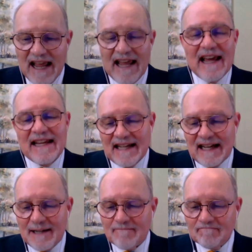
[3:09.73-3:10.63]
And
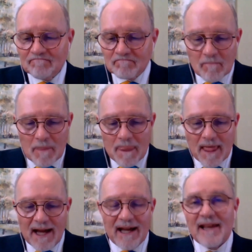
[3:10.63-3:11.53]

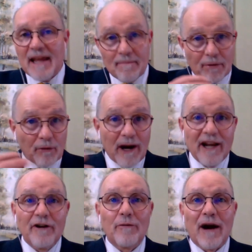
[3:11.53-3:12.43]
they
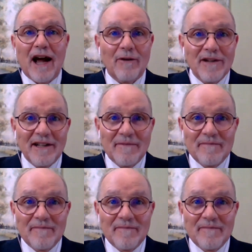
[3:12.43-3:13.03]
parade it around.